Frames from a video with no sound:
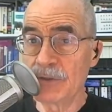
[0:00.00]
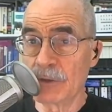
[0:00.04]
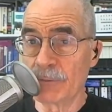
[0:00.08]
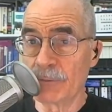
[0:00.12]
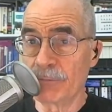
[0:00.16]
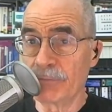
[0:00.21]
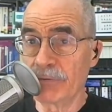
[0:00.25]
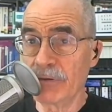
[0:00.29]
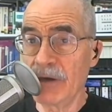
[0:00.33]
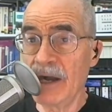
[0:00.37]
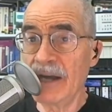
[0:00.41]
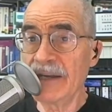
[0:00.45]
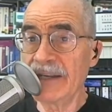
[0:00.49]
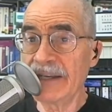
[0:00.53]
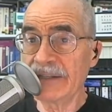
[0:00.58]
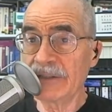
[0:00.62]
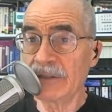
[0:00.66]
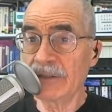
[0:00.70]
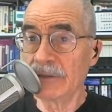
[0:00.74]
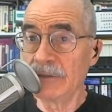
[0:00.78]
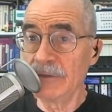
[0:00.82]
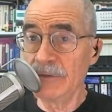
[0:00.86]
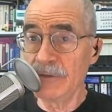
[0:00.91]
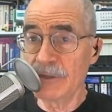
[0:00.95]
your product
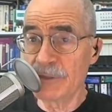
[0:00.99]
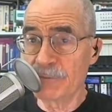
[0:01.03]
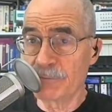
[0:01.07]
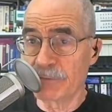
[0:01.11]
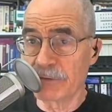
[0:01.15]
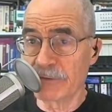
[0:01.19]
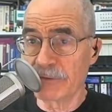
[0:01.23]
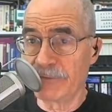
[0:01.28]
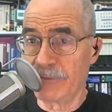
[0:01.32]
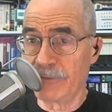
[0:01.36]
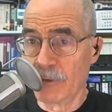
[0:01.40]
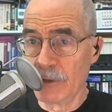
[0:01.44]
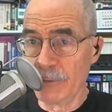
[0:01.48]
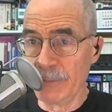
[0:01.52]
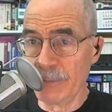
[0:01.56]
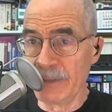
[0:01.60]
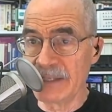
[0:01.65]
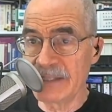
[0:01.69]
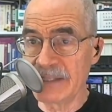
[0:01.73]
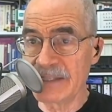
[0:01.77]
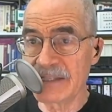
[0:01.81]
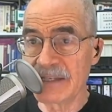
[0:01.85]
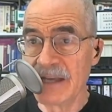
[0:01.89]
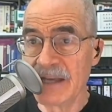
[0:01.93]
lose
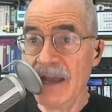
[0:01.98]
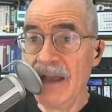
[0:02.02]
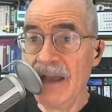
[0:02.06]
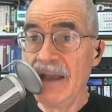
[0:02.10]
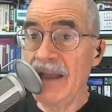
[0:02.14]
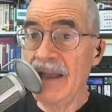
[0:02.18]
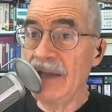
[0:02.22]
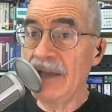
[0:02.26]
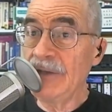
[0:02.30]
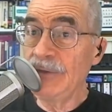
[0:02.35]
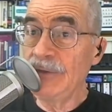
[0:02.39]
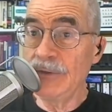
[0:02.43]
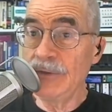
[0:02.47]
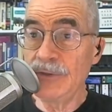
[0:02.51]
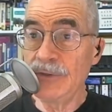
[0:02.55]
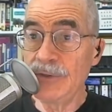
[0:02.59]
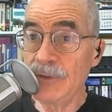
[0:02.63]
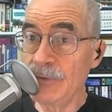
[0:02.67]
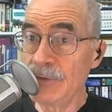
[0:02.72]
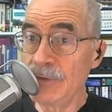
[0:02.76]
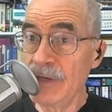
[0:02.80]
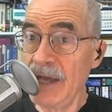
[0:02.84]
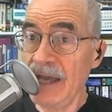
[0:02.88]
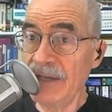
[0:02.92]
performance, and you
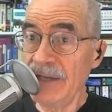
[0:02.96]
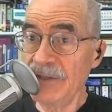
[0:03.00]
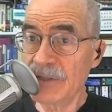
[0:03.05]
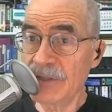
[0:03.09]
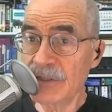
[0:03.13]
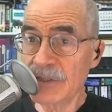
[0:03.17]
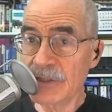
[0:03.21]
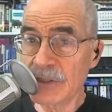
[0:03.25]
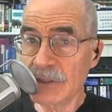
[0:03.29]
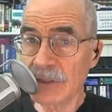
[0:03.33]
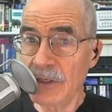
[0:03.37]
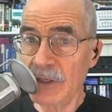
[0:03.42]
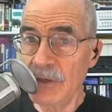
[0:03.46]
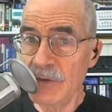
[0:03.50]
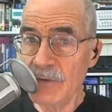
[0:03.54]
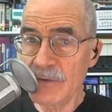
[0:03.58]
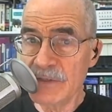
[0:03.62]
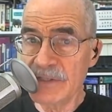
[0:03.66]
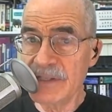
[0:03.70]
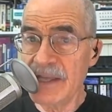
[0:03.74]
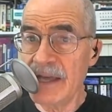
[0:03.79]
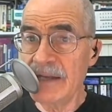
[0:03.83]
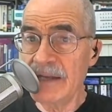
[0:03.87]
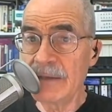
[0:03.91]
do not
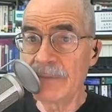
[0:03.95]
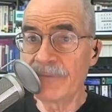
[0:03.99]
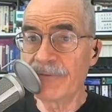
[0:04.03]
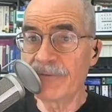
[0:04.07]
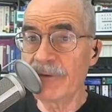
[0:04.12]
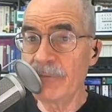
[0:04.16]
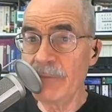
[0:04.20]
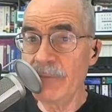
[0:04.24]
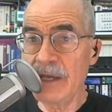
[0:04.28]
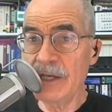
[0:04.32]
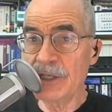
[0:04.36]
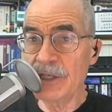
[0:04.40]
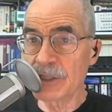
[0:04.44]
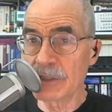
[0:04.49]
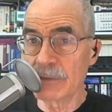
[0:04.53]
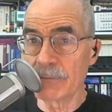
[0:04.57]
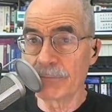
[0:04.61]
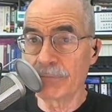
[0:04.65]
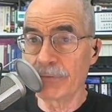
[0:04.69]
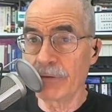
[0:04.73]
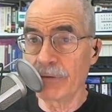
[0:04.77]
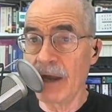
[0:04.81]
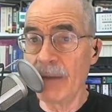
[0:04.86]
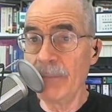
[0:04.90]
disclose that information
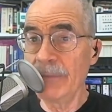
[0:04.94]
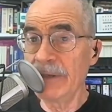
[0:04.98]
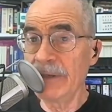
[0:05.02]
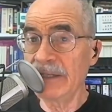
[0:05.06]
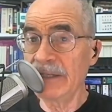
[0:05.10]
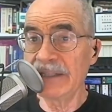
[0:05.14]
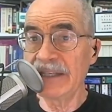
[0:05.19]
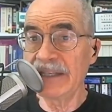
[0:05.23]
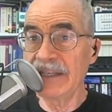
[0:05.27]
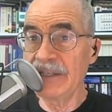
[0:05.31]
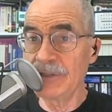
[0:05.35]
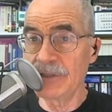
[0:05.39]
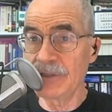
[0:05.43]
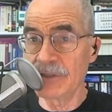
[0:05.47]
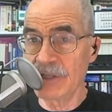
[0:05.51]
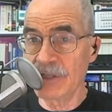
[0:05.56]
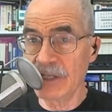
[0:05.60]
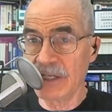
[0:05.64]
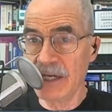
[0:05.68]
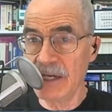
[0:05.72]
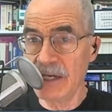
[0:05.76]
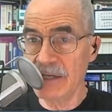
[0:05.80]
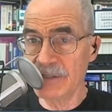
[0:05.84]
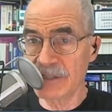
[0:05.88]
prominently to the
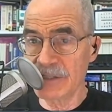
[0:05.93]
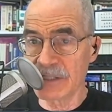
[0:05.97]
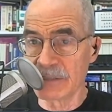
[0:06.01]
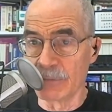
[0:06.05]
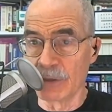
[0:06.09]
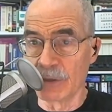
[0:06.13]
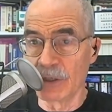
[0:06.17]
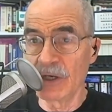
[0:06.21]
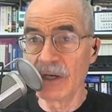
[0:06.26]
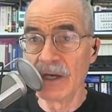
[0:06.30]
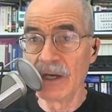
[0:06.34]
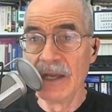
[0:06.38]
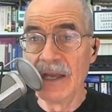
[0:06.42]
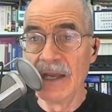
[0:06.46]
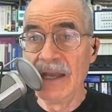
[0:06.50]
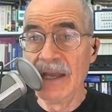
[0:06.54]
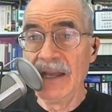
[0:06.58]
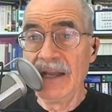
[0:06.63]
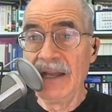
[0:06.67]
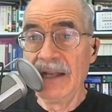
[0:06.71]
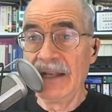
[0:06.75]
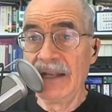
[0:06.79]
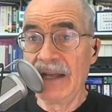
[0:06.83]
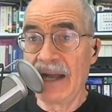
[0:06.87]
customer,
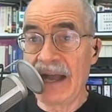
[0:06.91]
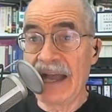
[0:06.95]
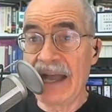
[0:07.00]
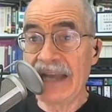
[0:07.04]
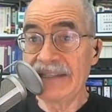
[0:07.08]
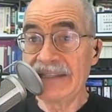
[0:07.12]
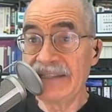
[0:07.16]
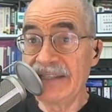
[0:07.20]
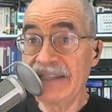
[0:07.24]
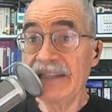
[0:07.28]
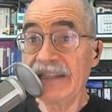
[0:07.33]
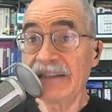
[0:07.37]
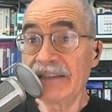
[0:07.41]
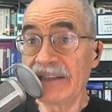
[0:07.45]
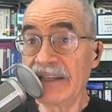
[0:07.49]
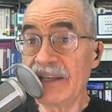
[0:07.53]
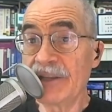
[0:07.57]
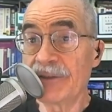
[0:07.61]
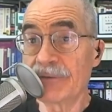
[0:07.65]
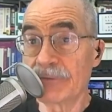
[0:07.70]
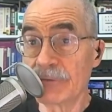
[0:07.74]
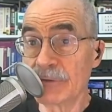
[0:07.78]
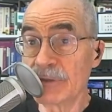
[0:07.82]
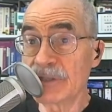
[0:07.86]
ideally
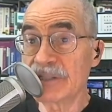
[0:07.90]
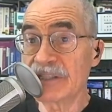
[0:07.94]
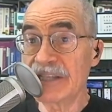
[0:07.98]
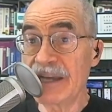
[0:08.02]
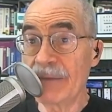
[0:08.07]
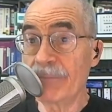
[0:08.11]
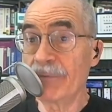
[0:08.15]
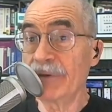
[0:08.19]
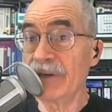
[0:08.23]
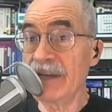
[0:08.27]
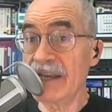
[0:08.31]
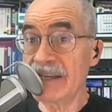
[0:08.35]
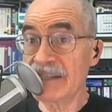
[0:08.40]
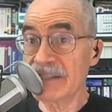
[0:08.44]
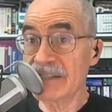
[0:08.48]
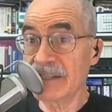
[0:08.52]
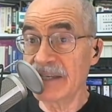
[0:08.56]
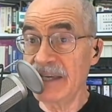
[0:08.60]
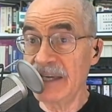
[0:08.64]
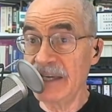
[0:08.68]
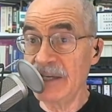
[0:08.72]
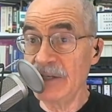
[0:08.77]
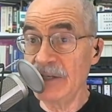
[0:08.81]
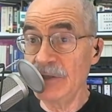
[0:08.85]
through a separate
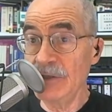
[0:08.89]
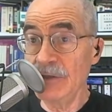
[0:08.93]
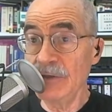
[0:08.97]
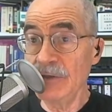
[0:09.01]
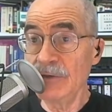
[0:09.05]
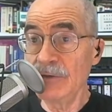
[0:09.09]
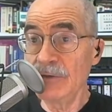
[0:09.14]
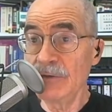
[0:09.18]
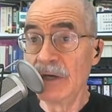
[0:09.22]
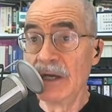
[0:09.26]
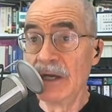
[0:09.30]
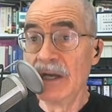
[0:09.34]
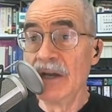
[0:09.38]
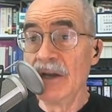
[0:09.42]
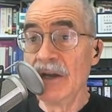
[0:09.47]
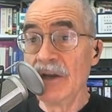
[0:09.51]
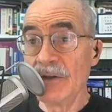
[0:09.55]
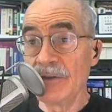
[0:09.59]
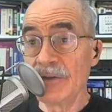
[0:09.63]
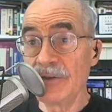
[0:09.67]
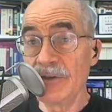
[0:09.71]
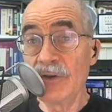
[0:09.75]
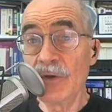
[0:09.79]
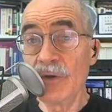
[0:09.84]
SKU,
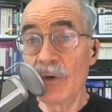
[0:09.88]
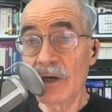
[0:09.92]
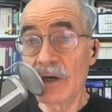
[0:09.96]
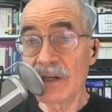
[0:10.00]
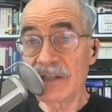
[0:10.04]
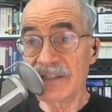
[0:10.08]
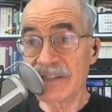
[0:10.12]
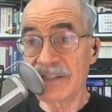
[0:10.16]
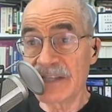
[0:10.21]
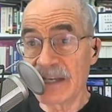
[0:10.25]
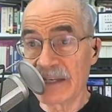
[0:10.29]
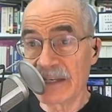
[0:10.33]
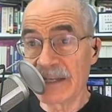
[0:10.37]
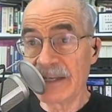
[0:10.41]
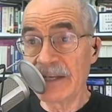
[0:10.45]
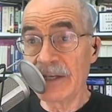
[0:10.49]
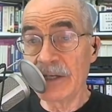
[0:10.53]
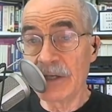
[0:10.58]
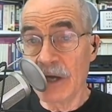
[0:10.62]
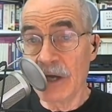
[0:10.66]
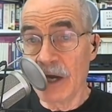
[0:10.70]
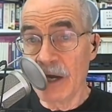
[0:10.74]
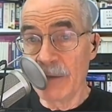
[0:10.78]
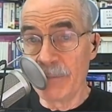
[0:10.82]
you are selling
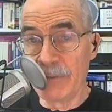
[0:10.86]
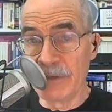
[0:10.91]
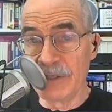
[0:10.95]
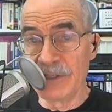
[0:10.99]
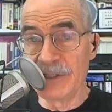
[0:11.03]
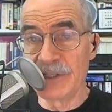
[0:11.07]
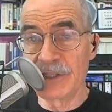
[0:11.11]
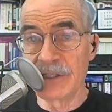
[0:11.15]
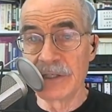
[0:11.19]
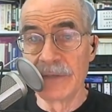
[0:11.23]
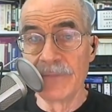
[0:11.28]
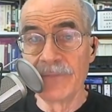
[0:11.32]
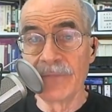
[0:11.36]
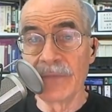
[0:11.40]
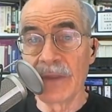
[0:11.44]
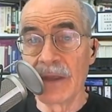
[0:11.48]
garbage.